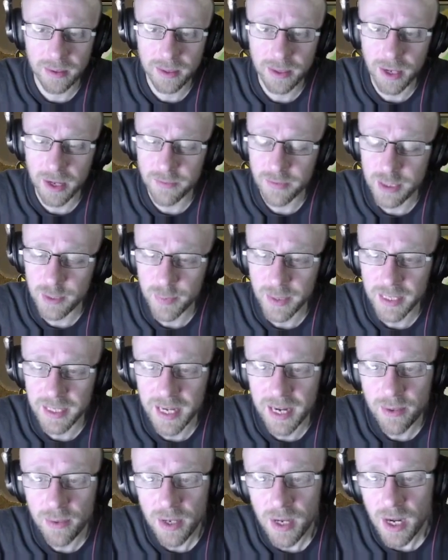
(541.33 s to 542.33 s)
even speak
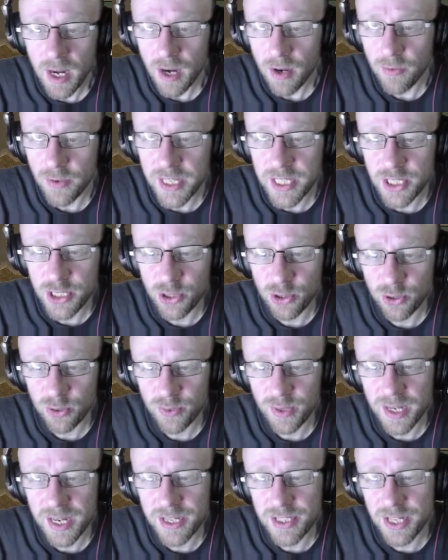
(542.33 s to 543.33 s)
now. Regional
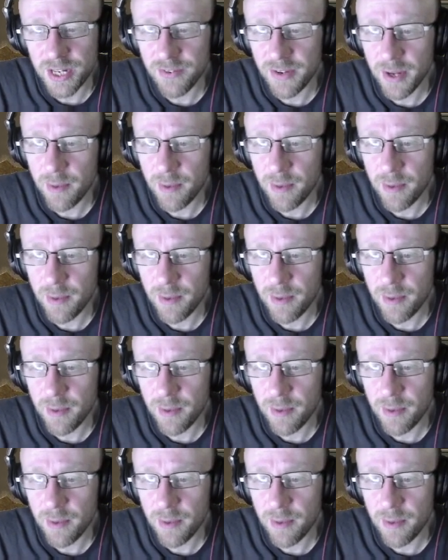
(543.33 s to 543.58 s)
generating